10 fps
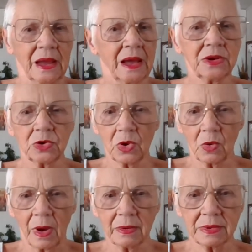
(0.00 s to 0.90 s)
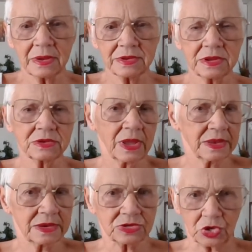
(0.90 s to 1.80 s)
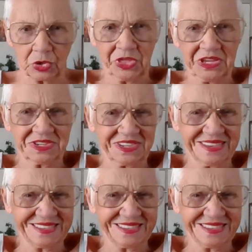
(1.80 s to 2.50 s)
I don't know. I didn't get into this.